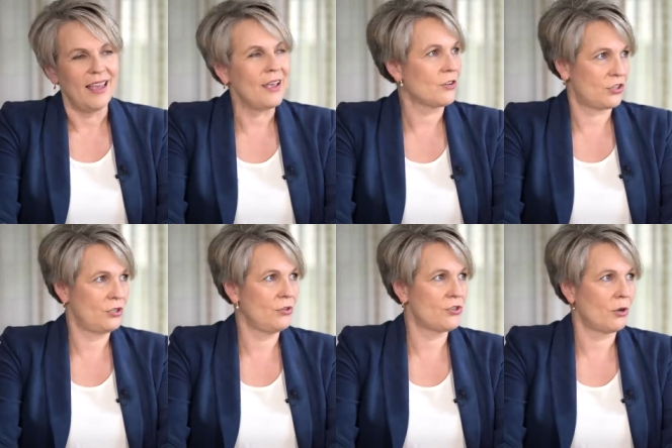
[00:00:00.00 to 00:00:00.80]
He got
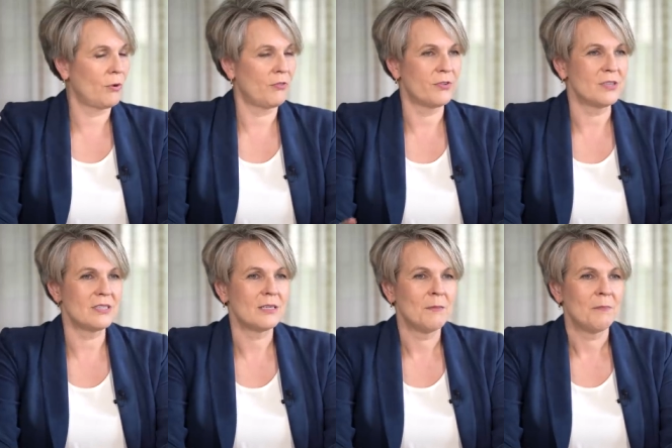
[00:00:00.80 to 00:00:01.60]
two job
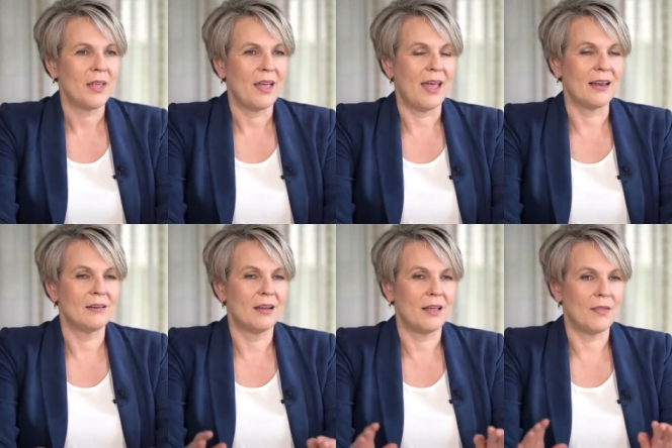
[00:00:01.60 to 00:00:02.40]
offers
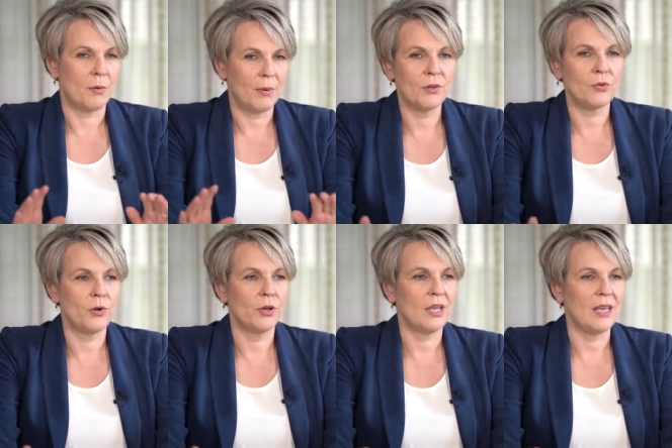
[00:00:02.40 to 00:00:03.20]
and, and they were both
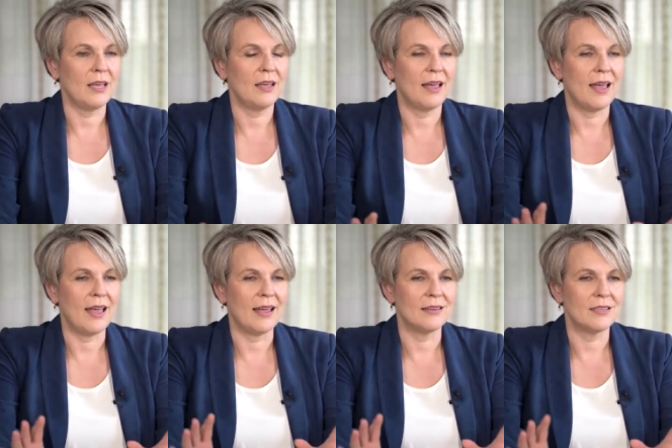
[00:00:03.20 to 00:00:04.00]
working.
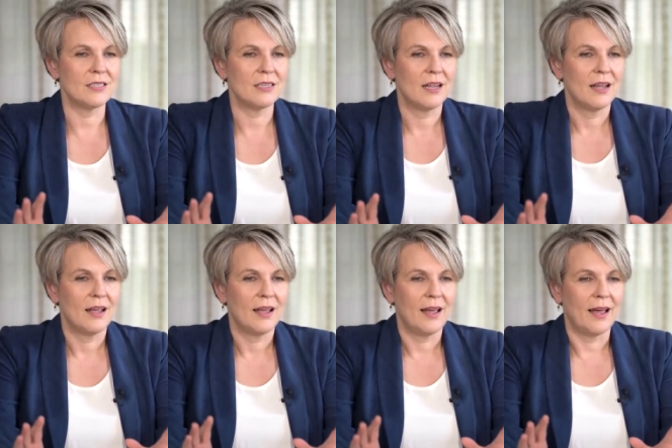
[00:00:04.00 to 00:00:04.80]
And
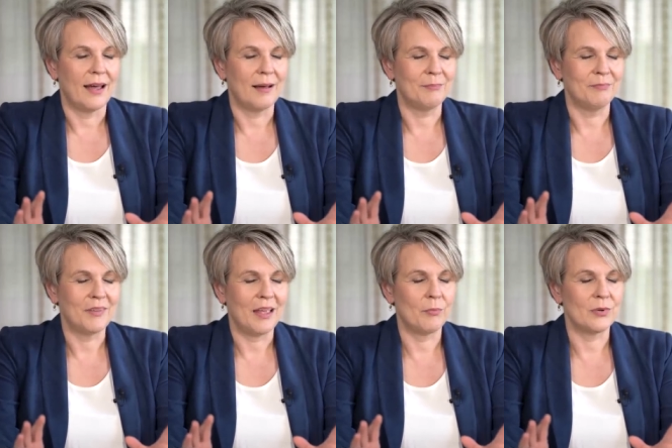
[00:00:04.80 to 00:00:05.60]
um,
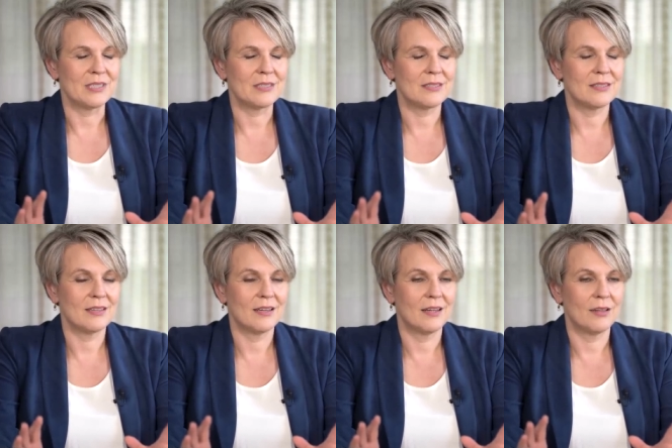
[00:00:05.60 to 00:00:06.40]
it was
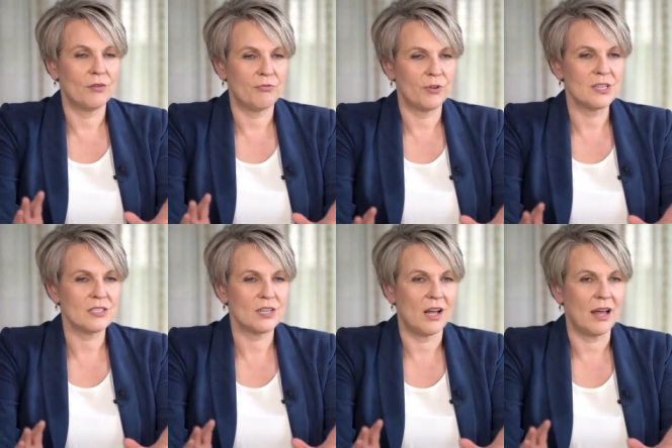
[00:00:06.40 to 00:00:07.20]
the
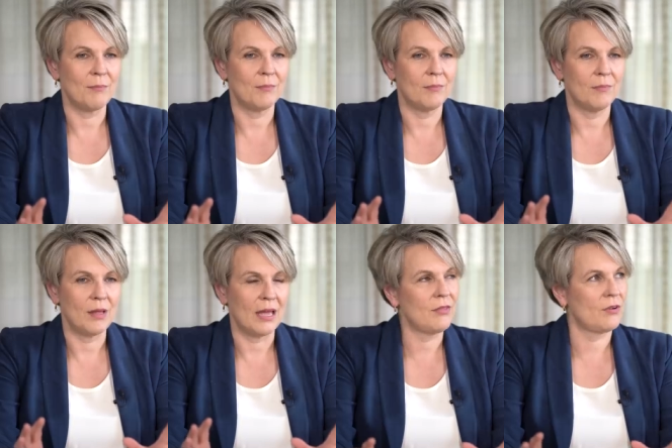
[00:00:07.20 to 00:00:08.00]
first time
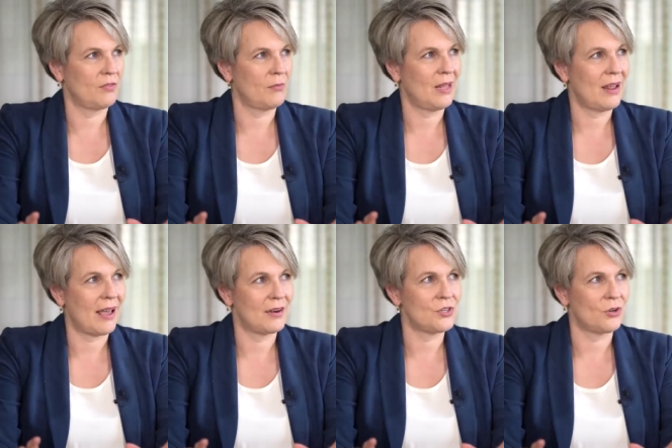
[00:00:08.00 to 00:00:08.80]
either of them had
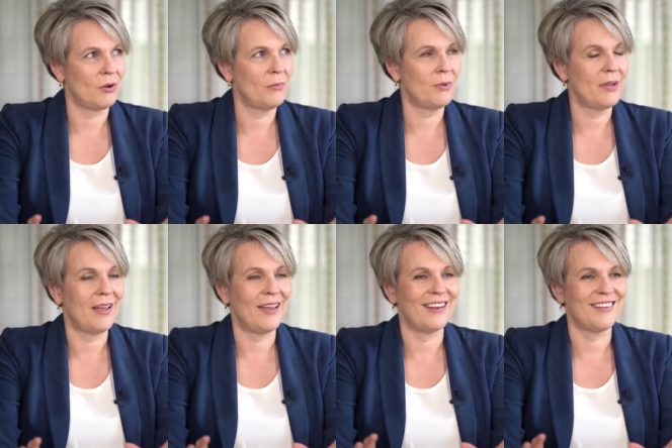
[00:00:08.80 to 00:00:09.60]
had a job
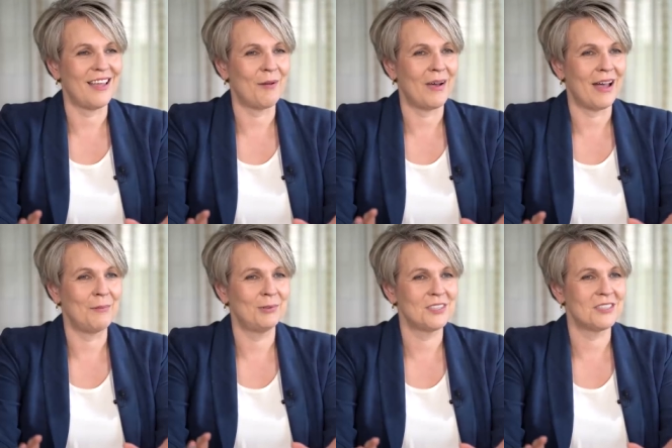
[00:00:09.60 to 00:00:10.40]
and they were
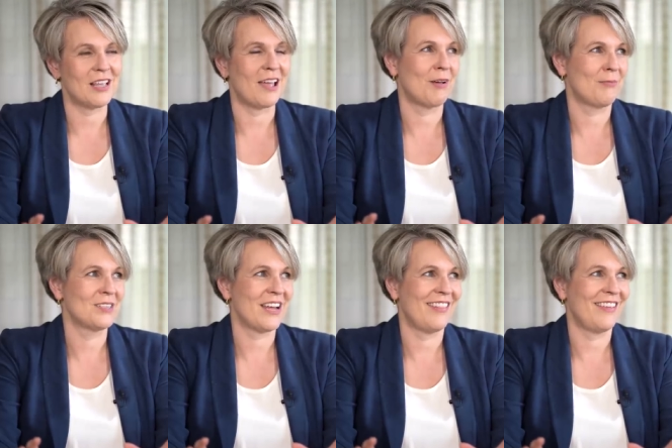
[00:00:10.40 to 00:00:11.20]
able to save up
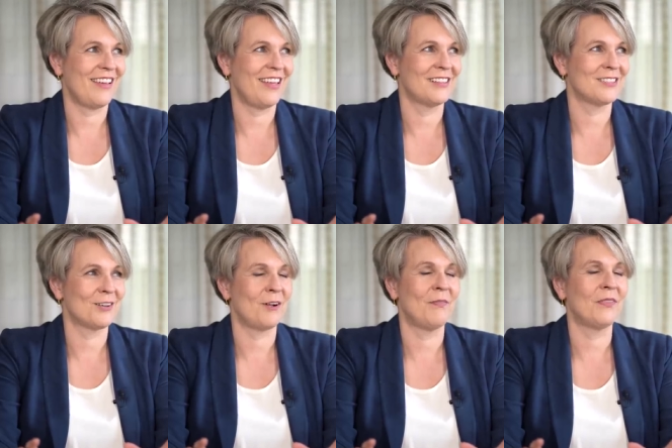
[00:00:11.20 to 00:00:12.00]
and take their kids
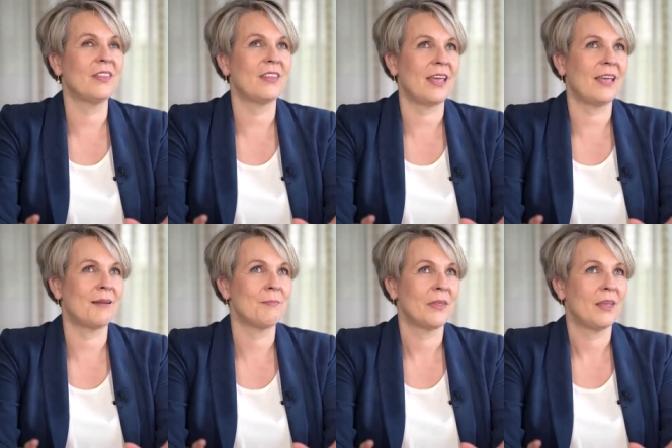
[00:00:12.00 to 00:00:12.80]
on
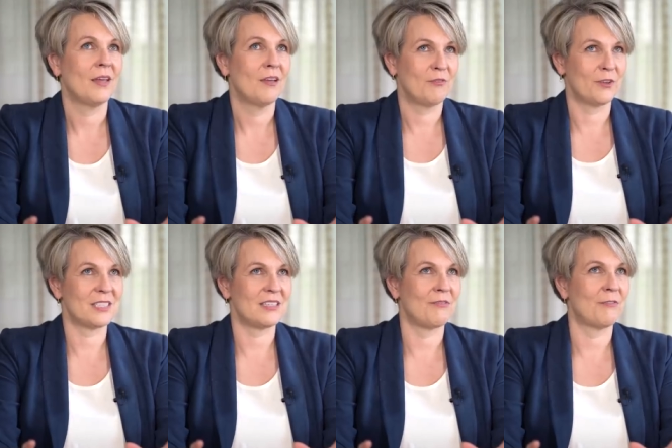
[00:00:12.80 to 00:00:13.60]
their
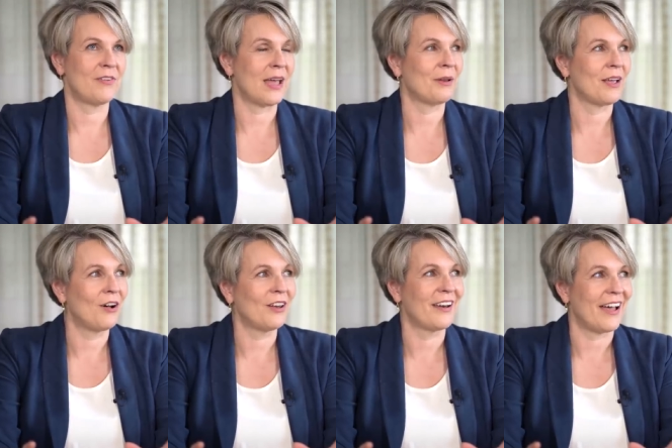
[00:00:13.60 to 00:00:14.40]
first ever family
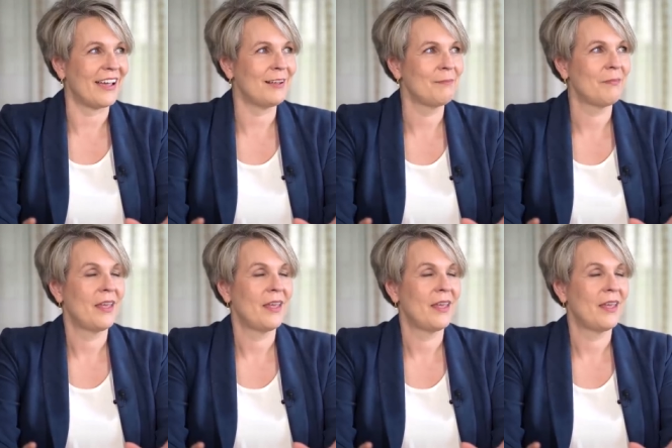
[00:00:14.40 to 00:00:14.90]
holiday.